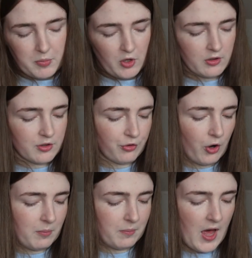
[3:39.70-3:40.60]
books
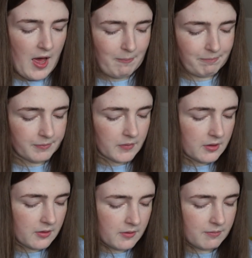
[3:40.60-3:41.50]
from
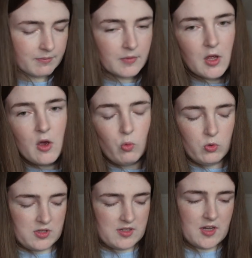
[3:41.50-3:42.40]

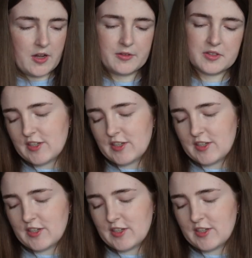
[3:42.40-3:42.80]
Waterstones.